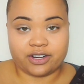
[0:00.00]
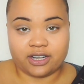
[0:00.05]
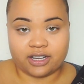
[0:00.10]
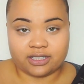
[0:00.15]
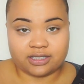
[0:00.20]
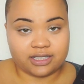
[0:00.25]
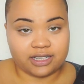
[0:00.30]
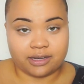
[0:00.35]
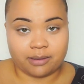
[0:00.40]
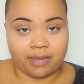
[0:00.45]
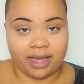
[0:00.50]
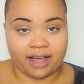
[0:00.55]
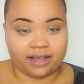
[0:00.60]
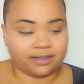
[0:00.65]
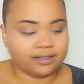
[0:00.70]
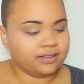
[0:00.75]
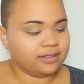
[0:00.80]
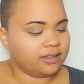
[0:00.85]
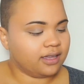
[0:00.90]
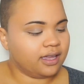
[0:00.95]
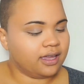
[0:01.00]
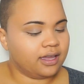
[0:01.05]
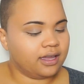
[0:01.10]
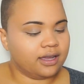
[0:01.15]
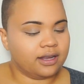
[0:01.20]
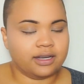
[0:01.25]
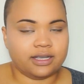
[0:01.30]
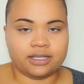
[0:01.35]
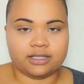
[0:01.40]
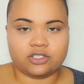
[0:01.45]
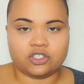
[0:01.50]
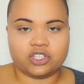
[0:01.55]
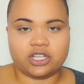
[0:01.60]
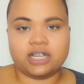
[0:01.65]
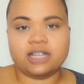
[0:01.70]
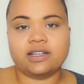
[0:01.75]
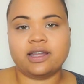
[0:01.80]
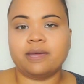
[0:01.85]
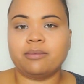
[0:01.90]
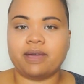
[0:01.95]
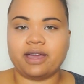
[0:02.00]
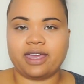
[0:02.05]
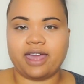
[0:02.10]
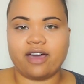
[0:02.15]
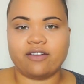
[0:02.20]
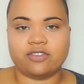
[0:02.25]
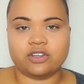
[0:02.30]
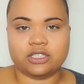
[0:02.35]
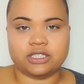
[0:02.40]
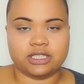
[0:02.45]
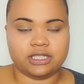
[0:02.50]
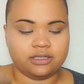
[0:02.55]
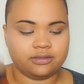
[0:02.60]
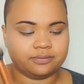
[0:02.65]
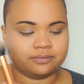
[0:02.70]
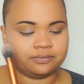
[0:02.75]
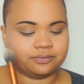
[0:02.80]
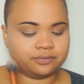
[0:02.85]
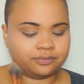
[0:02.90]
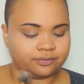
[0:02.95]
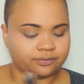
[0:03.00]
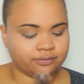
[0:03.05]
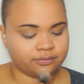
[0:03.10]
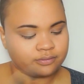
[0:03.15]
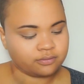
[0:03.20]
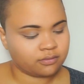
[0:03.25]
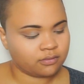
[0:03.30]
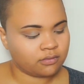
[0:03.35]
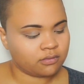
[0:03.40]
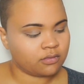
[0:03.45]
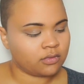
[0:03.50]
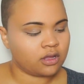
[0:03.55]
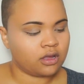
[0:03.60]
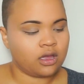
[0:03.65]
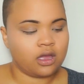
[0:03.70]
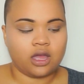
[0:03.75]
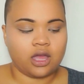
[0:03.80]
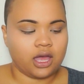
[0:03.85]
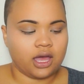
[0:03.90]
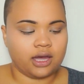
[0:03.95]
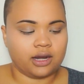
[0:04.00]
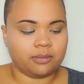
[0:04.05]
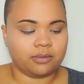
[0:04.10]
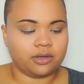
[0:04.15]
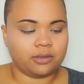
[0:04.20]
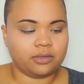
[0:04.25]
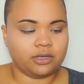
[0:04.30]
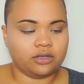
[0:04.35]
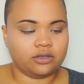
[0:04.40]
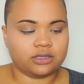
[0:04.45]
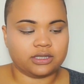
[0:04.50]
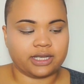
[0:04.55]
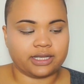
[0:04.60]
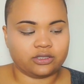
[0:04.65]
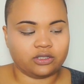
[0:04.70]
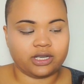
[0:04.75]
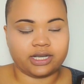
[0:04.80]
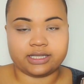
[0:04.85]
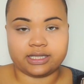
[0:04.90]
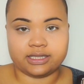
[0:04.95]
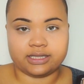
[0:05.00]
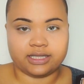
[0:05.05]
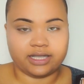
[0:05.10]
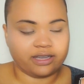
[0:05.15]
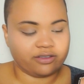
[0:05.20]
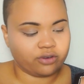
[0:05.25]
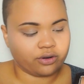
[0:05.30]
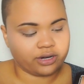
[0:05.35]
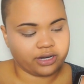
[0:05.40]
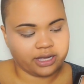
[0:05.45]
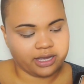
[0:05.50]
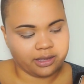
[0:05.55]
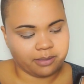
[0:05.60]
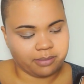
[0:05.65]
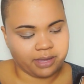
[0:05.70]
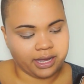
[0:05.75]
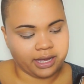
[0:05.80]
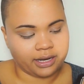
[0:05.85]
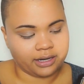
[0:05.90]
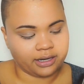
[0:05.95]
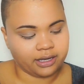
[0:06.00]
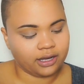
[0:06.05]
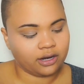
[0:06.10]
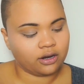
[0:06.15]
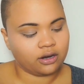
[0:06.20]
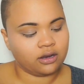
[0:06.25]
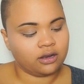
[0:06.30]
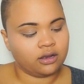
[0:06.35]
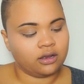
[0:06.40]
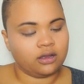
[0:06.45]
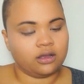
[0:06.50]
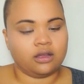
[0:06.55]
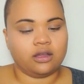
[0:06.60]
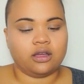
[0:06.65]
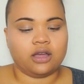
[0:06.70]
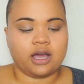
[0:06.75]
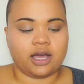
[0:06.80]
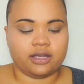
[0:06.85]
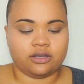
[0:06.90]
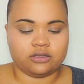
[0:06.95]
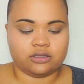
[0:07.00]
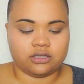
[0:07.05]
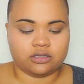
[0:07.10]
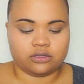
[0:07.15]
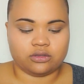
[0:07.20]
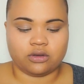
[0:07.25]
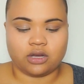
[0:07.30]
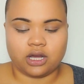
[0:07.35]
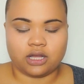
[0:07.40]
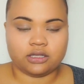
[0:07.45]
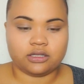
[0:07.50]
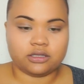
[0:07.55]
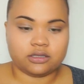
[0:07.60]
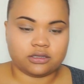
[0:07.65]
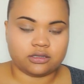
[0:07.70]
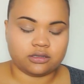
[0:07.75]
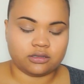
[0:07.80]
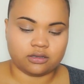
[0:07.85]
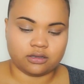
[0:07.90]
Dust in a palette, and it's Shade and Light by Kat Von D. And I'm going to be using, as you guys can see, I've already hit pan here. I use these two colors.